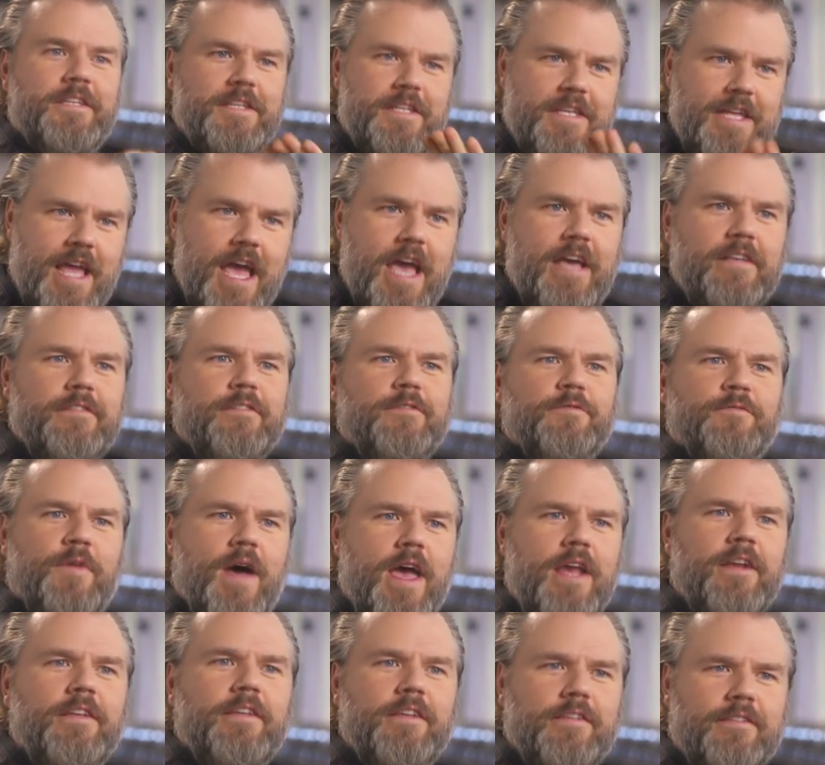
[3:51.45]
yes,
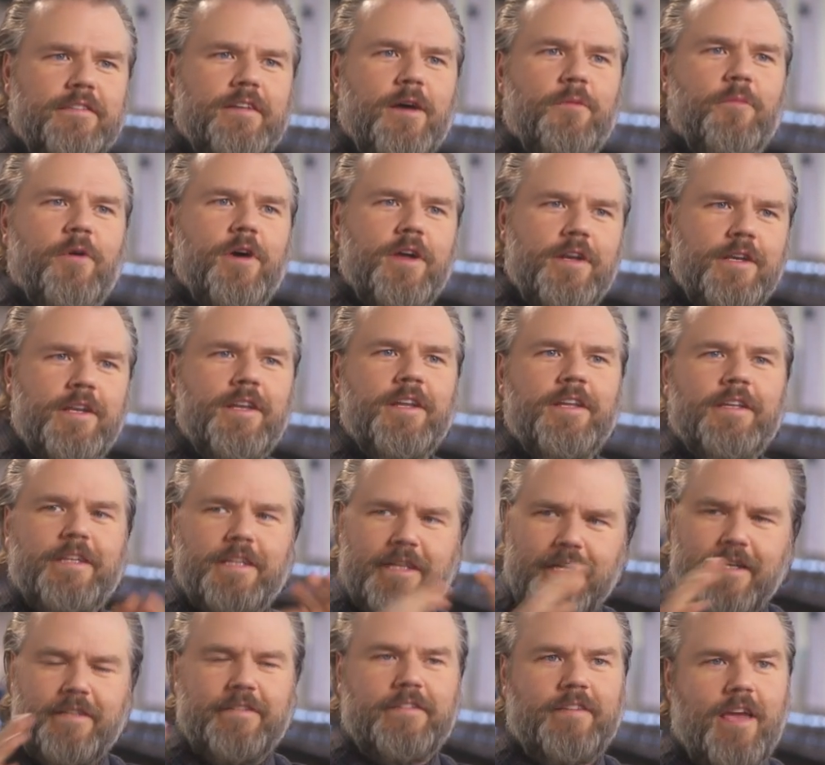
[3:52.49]
finally someone
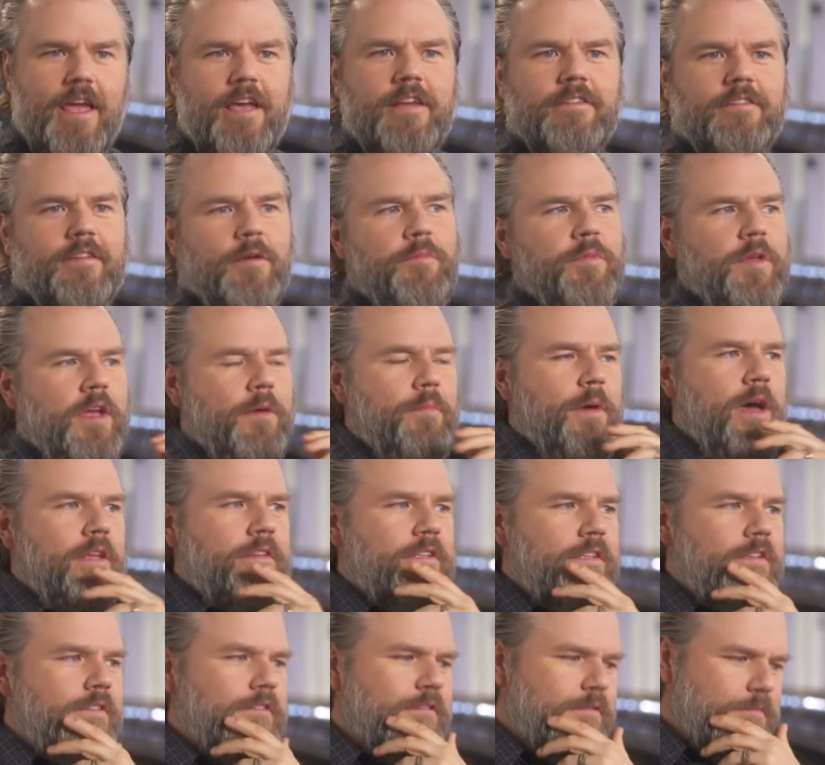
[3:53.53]
is saying something about
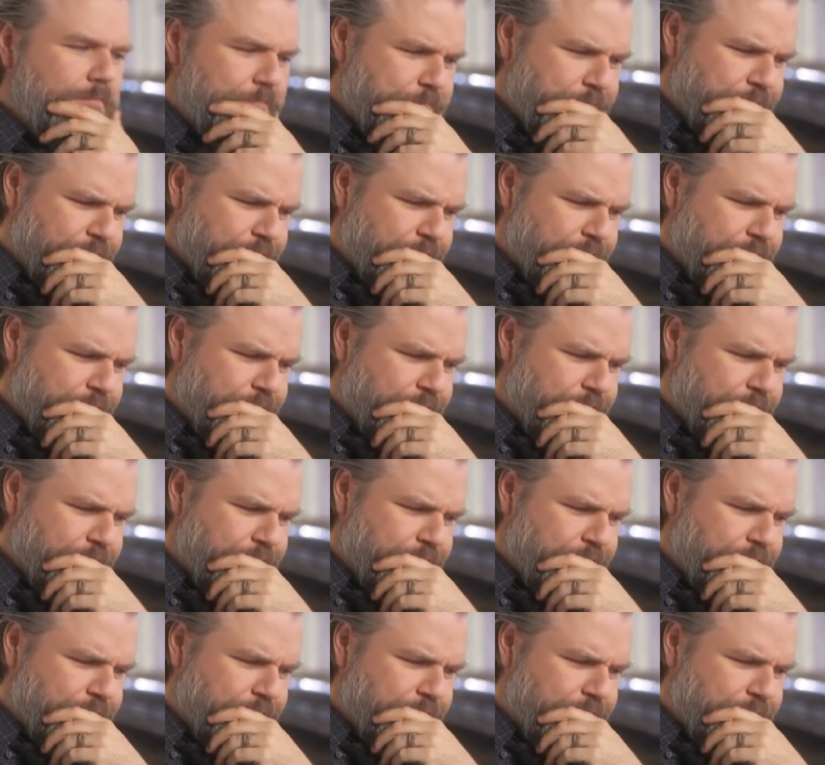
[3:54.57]
this.